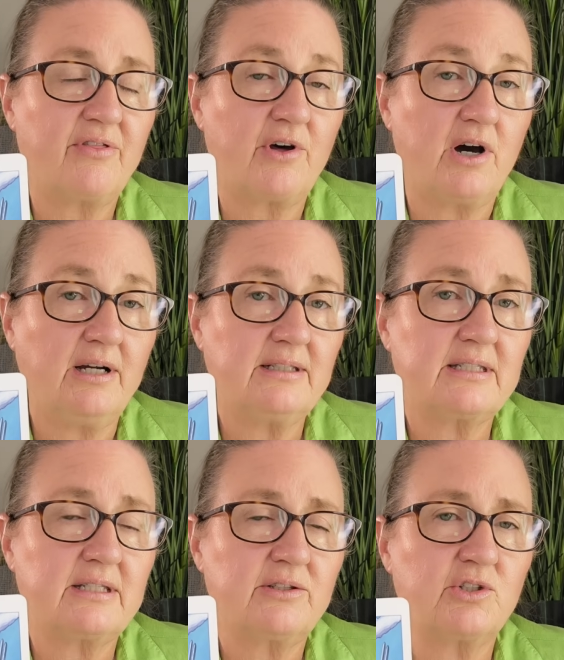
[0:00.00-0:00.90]

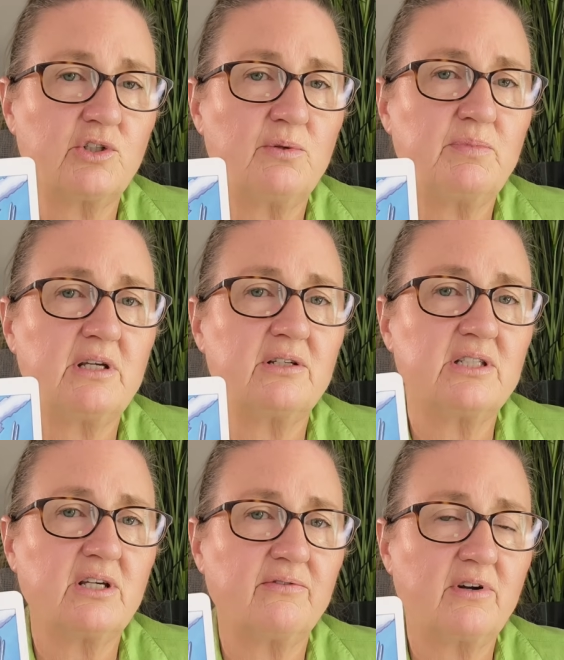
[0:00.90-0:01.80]
thoughts. This could be a
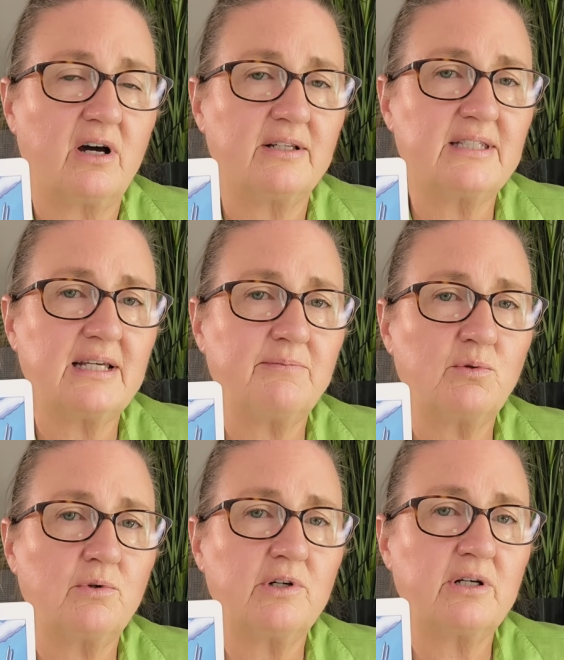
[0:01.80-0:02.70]

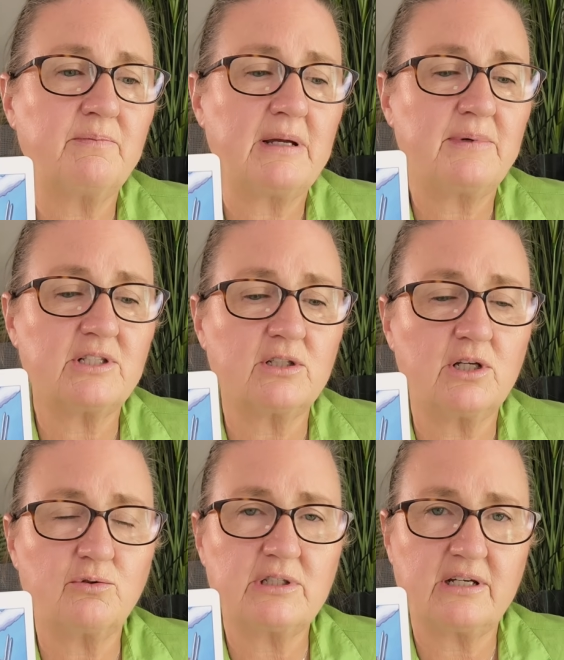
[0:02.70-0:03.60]
self-concept work. Maybe it's
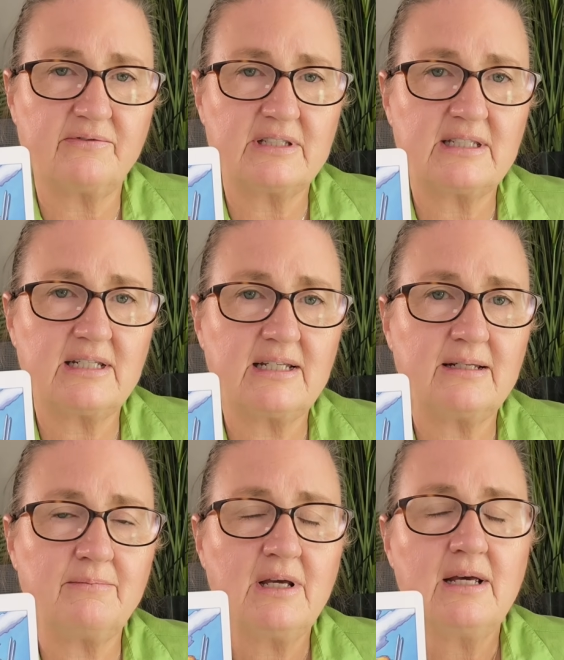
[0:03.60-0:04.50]
low
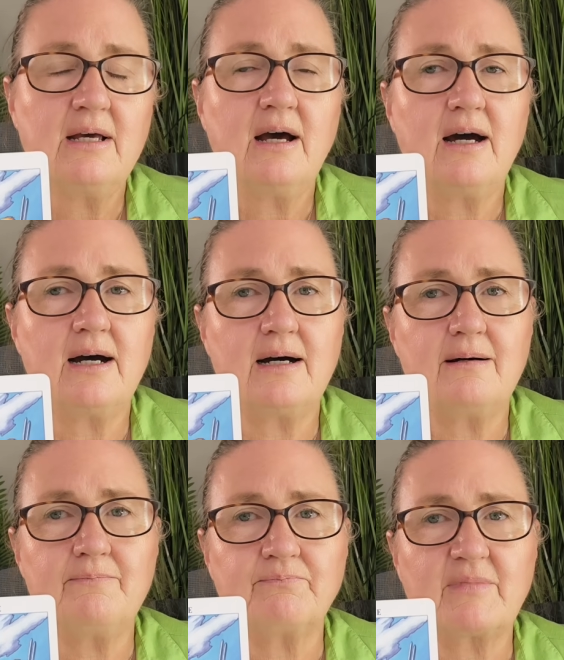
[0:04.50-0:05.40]
self-esteem.
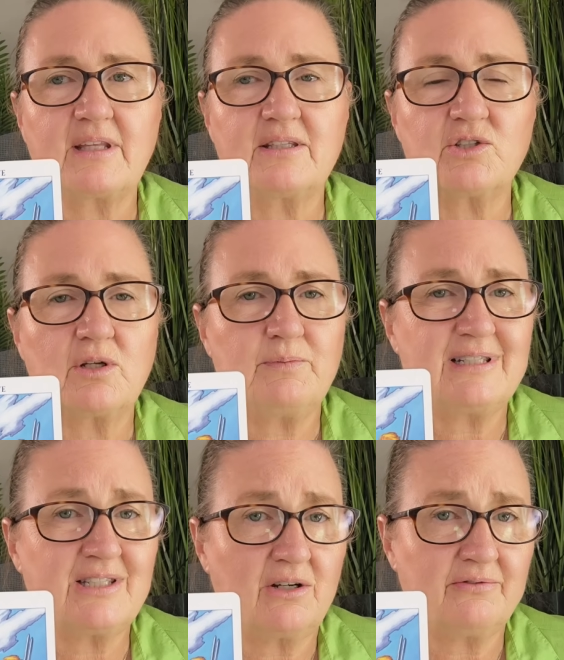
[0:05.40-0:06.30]
This could be
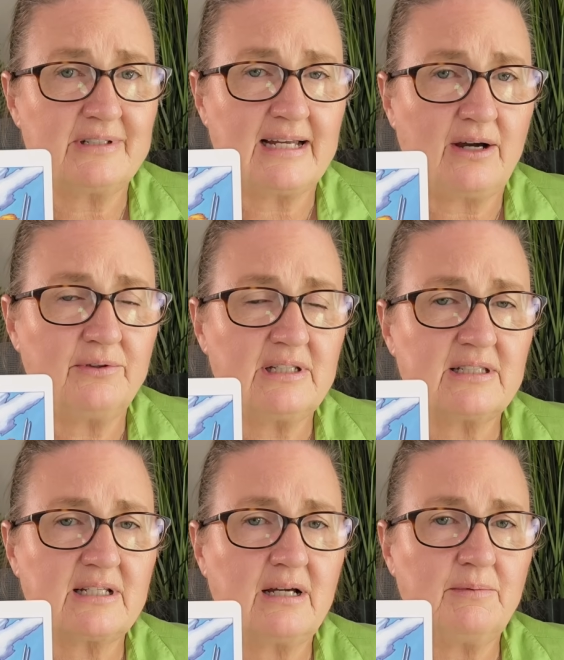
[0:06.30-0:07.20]
self-doubt
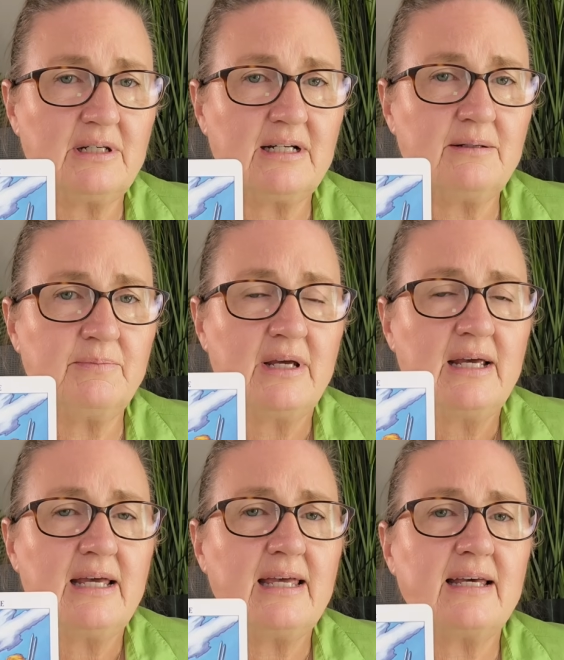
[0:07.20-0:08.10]
that's coming up.
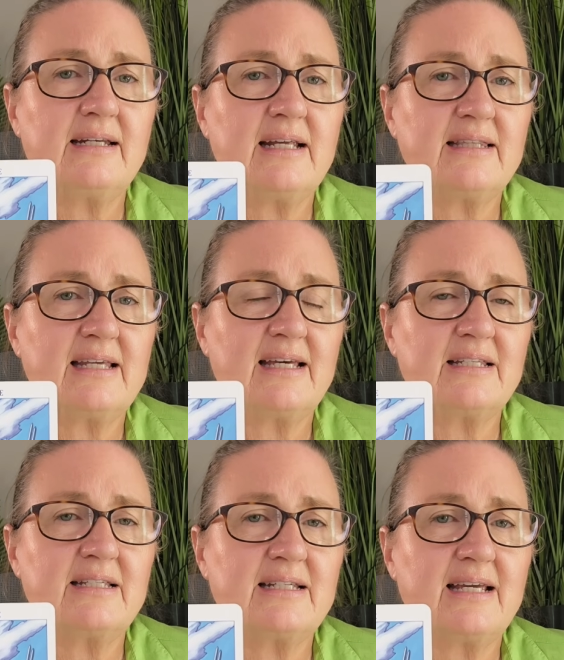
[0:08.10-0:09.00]
And at the end
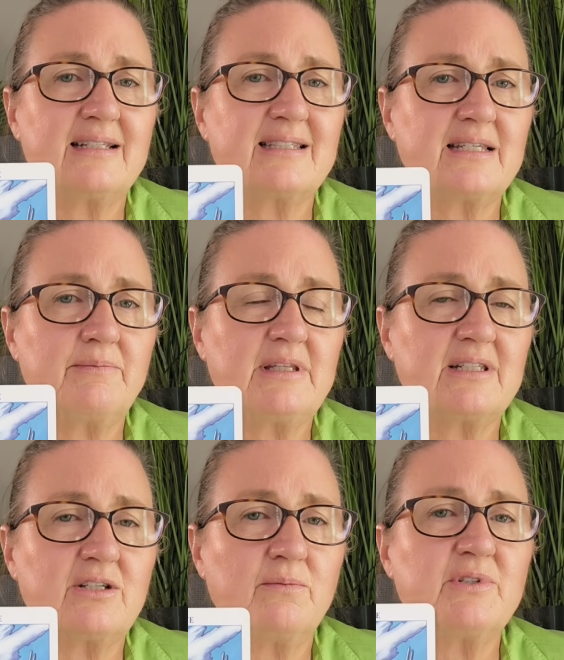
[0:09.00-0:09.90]
of the day, it's something
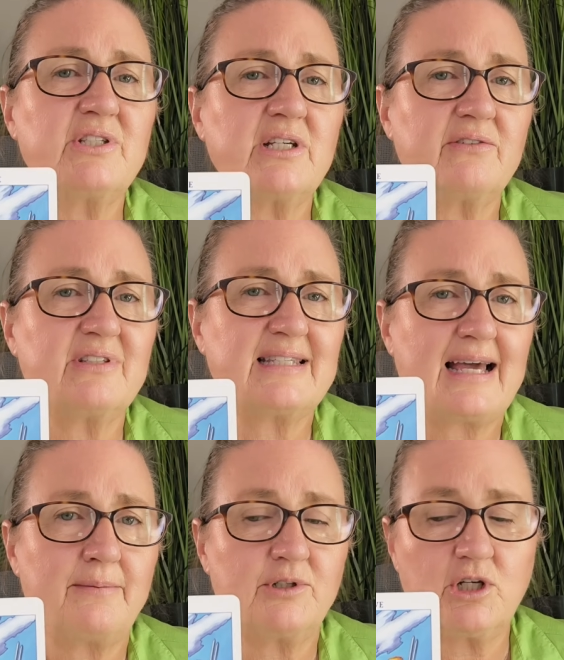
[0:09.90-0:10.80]
that's almost
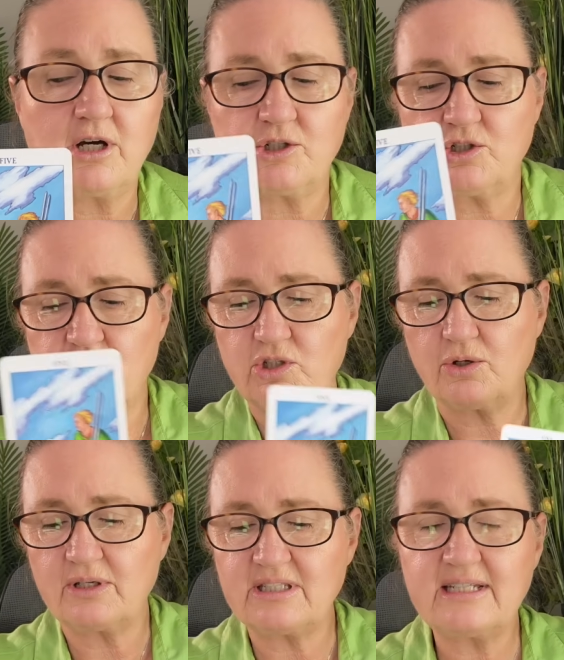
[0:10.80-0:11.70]
self-sabotaging.
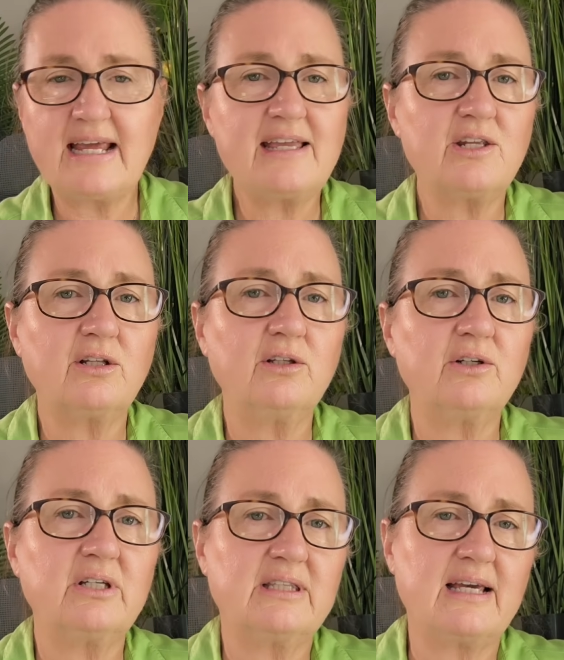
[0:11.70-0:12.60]
So it's taking a
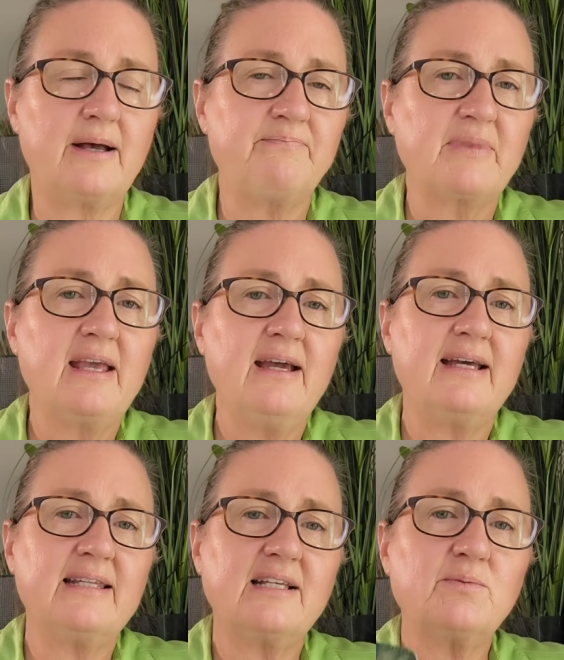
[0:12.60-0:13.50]
look at that.
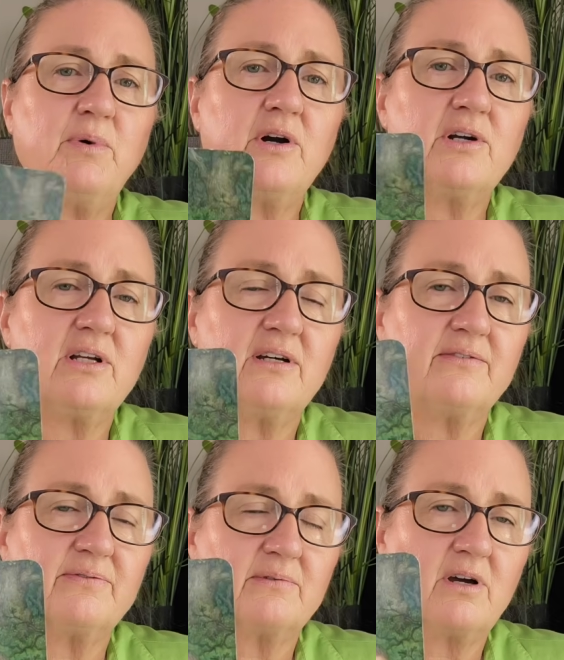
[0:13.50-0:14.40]
And that's part
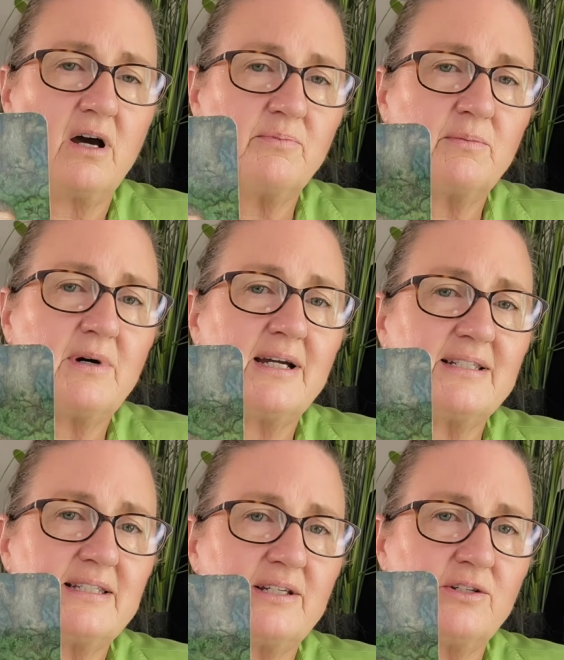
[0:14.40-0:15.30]
of
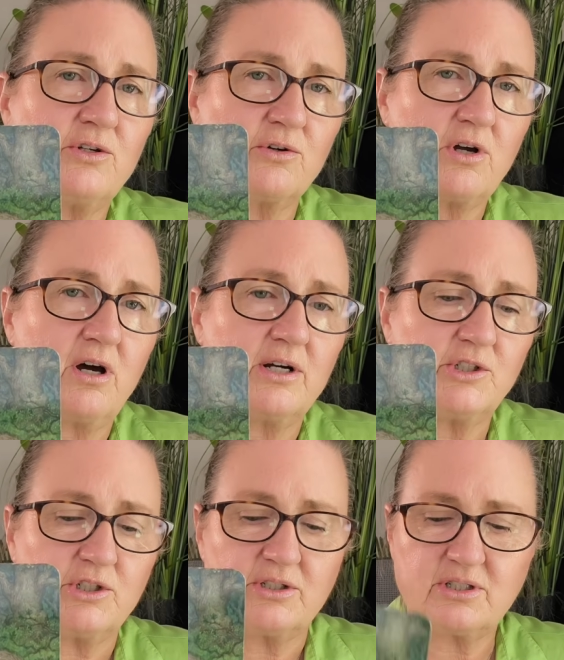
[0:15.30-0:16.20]
compromising your
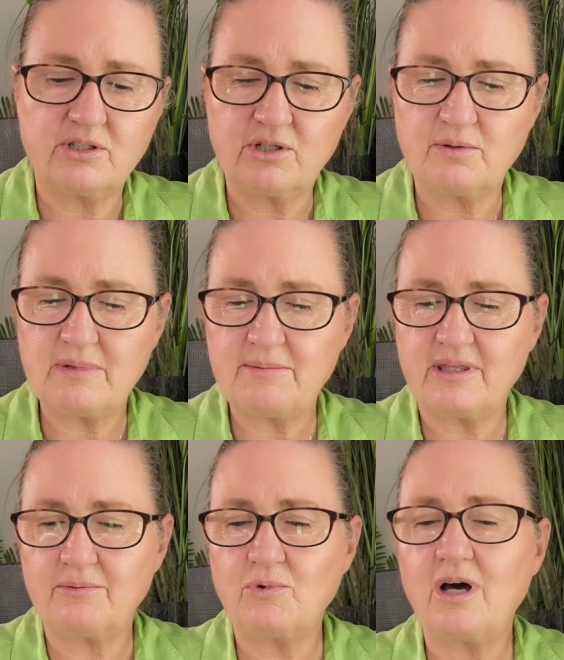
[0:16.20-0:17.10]
conscience. You know, maybe
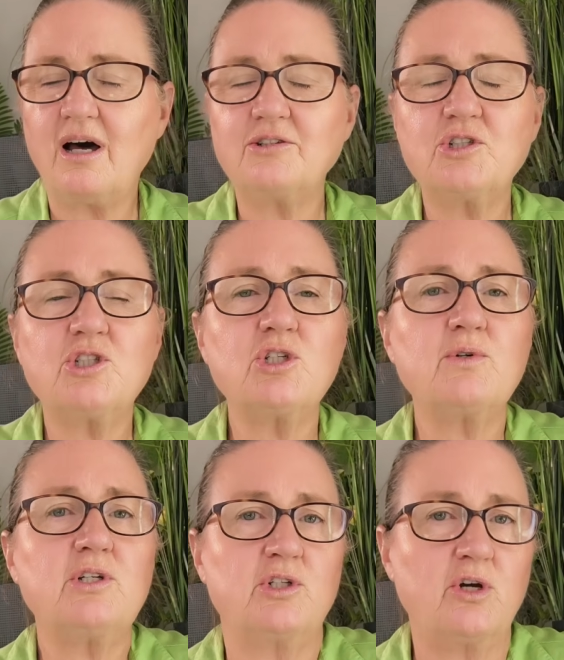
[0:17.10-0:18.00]
that, well, I'll just do
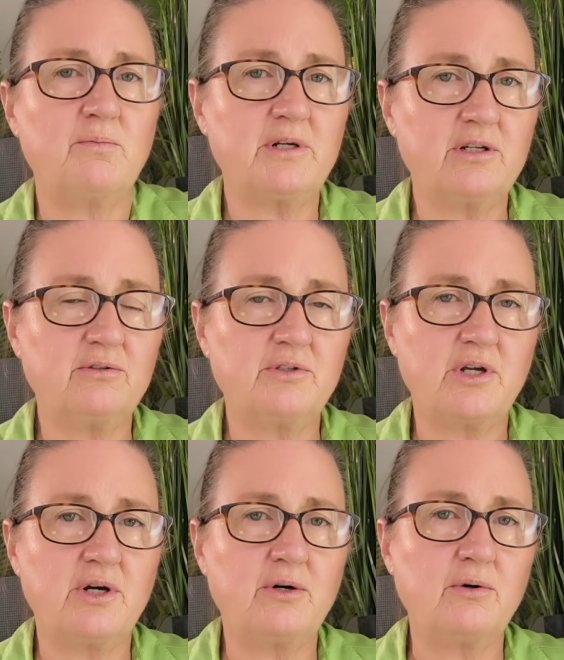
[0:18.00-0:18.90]
it. Nobody will
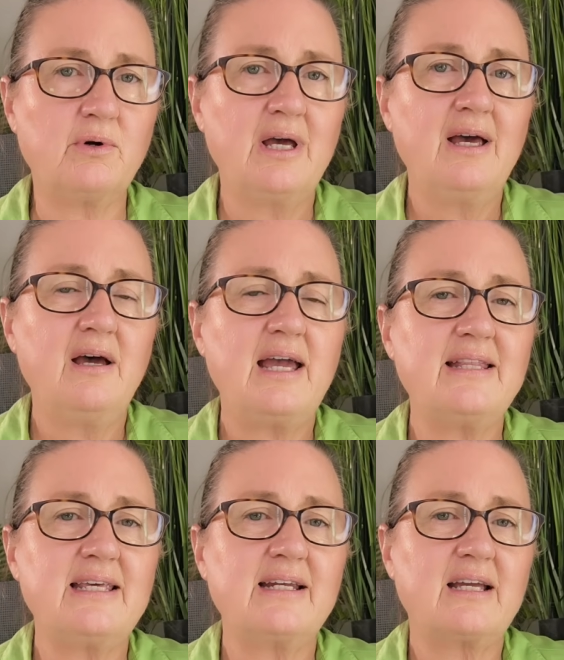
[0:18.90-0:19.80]
know.
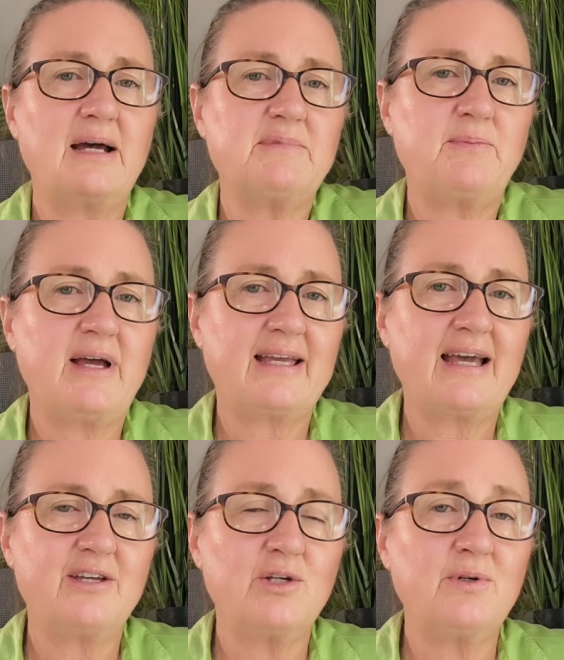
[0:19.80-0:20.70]
And then it comes back
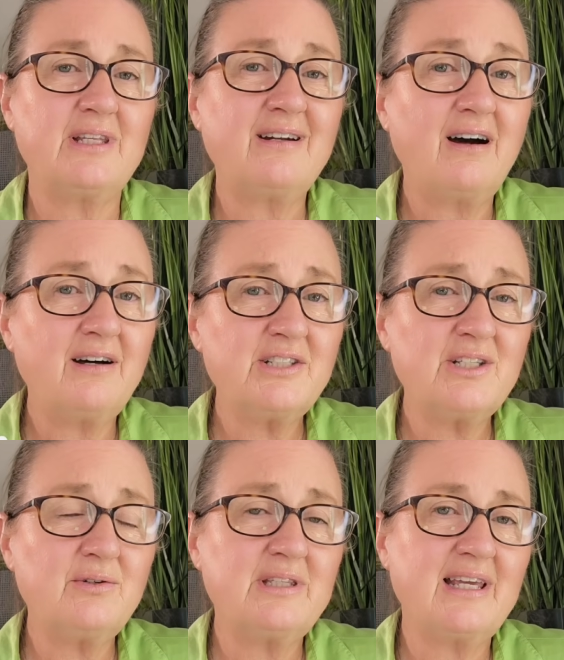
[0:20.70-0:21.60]
at you. And then
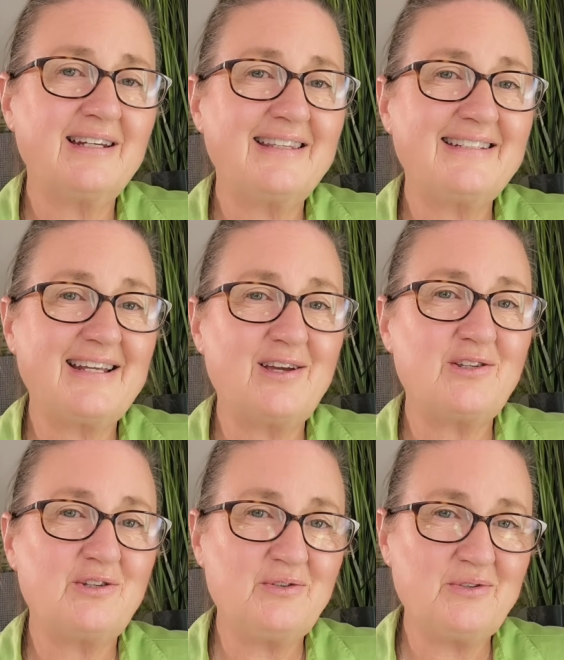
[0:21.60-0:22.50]
also at the end of the day,
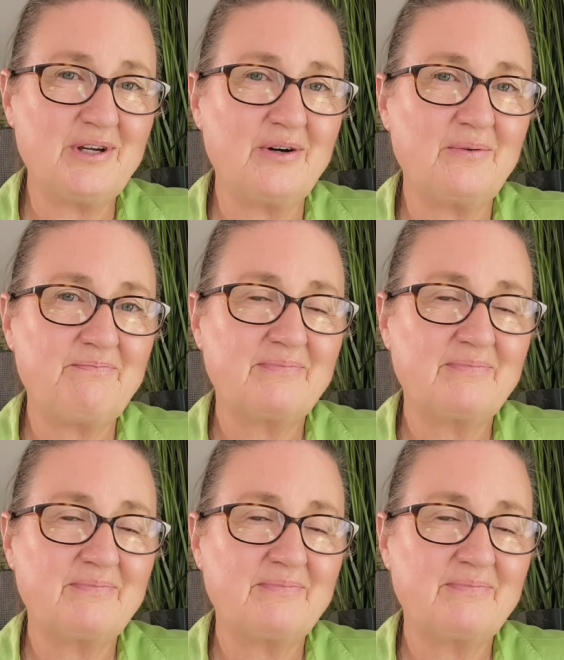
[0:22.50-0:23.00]
you know.